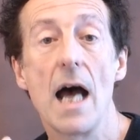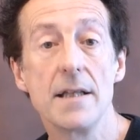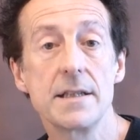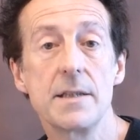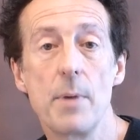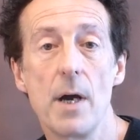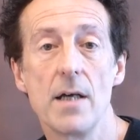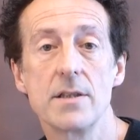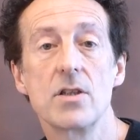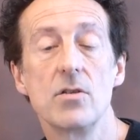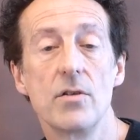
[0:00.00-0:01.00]

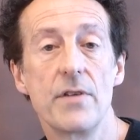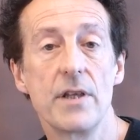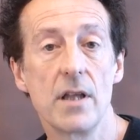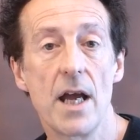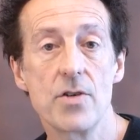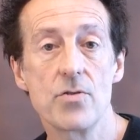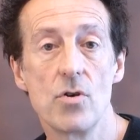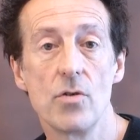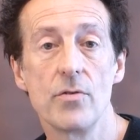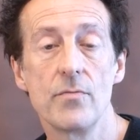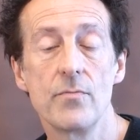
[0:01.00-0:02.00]
antiparticle of the
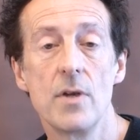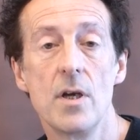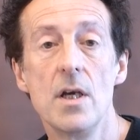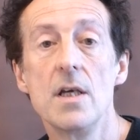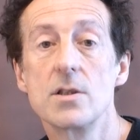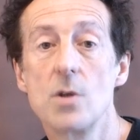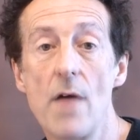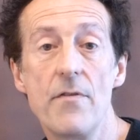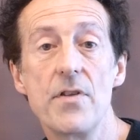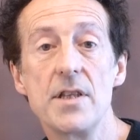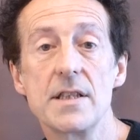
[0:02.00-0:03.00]
electron. So
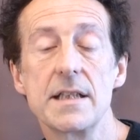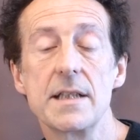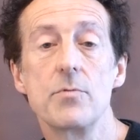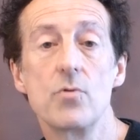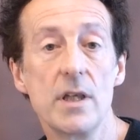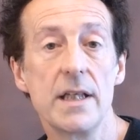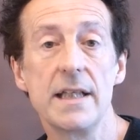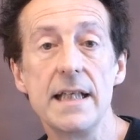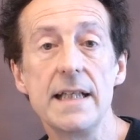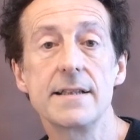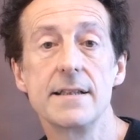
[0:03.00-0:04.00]
everything seemed really
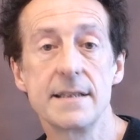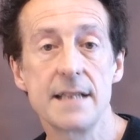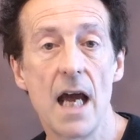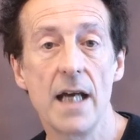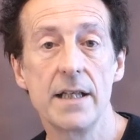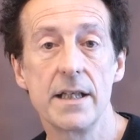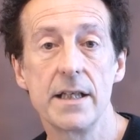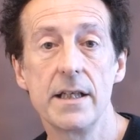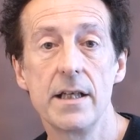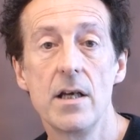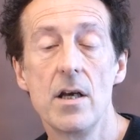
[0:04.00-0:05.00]
neat and
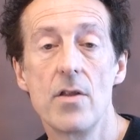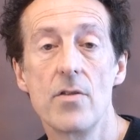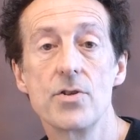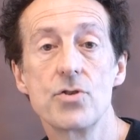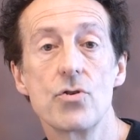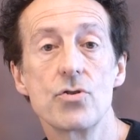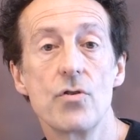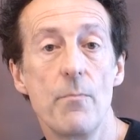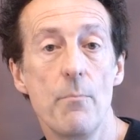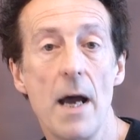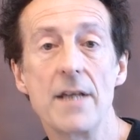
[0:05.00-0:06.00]
tidy. The structure
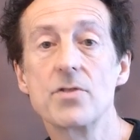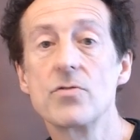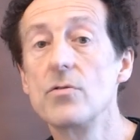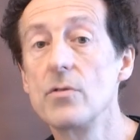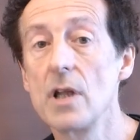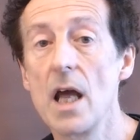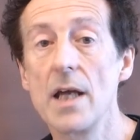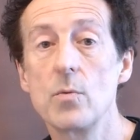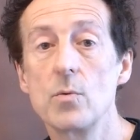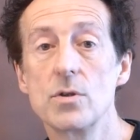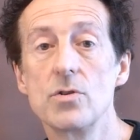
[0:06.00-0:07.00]
of matter and
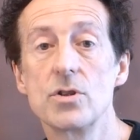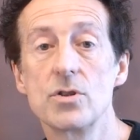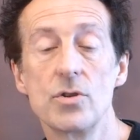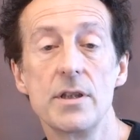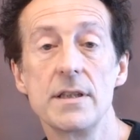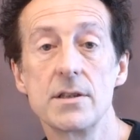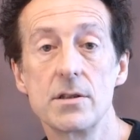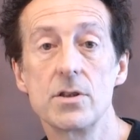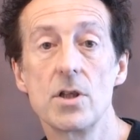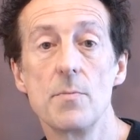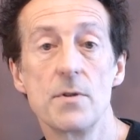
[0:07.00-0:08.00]
light was understood in
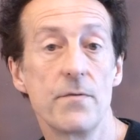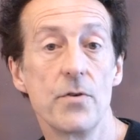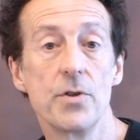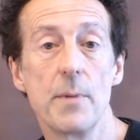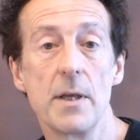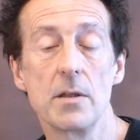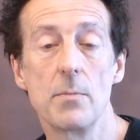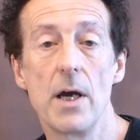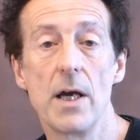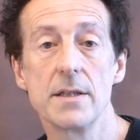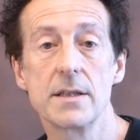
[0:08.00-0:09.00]
terms of fundamental
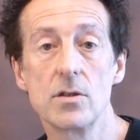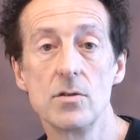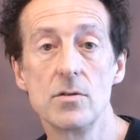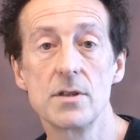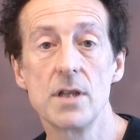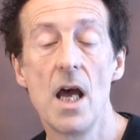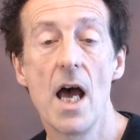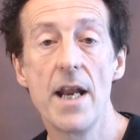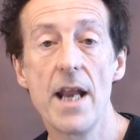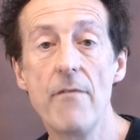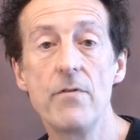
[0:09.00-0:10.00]
particles,
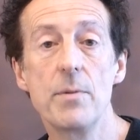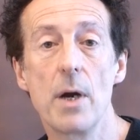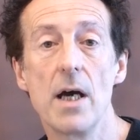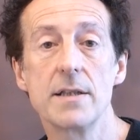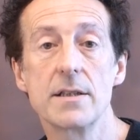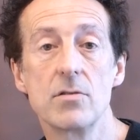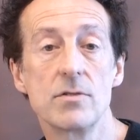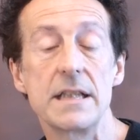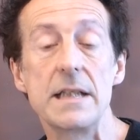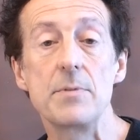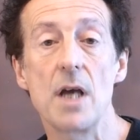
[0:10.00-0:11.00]
and every particle
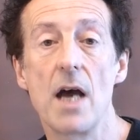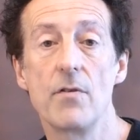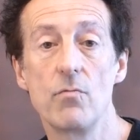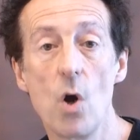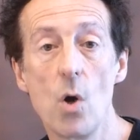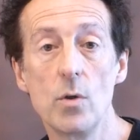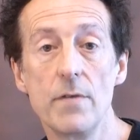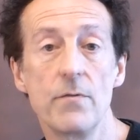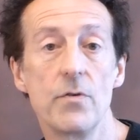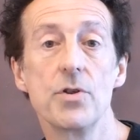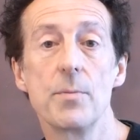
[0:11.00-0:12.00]
seemed to have a role
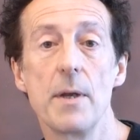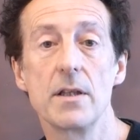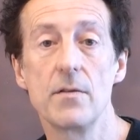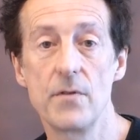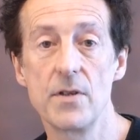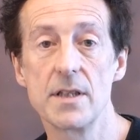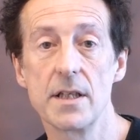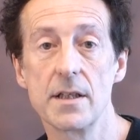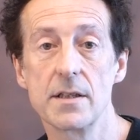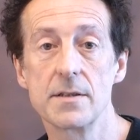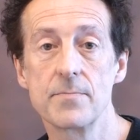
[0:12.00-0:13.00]
in fundamental
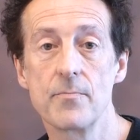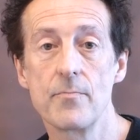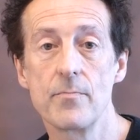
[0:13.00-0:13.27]
physics.